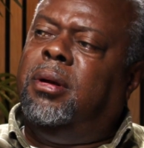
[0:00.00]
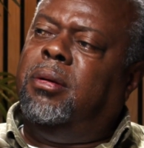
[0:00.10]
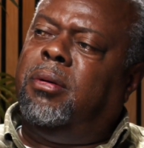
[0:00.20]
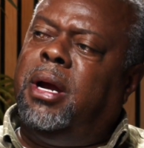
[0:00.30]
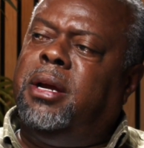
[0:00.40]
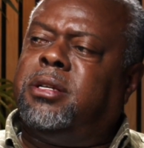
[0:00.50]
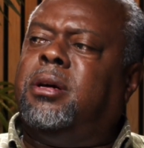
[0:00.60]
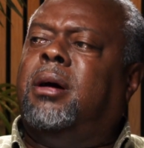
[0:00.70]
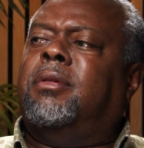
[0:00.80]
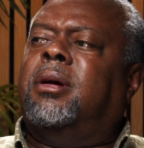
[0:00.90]
grass
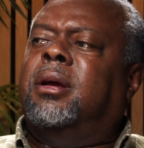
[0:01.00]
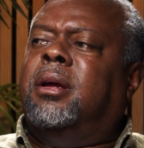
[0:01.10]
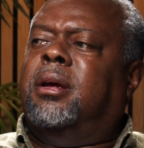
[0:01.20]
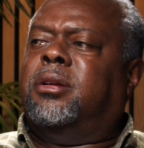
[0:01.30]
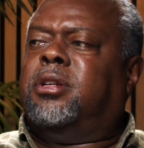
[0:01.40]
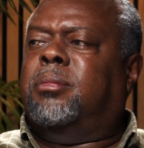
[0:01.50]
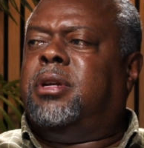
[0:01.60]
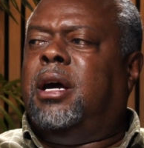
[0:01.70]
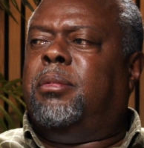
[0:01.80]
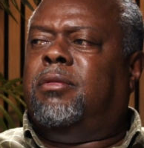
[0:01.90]
cover or some
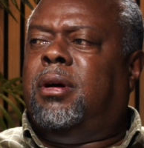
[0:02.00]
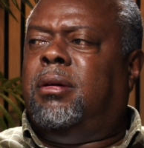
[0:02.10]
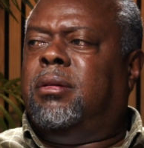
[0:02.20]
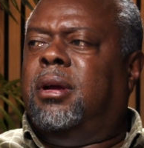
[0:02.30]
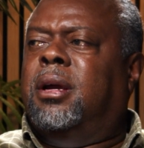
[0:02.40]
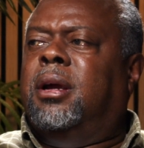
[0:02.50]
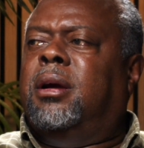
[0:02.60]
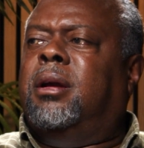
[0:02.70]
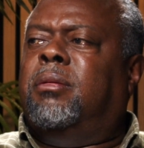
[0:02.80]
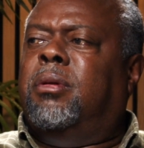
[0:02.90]
type of
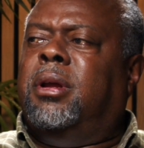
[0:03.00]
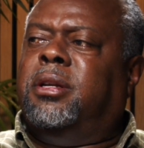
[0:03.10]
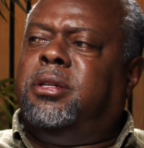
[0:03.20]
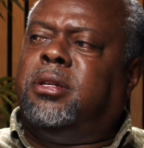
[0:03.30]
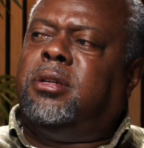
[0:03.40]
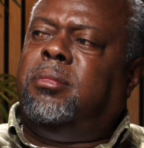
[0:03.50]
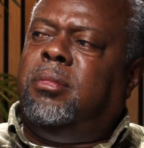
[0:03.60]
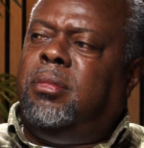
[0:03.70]
good rooting system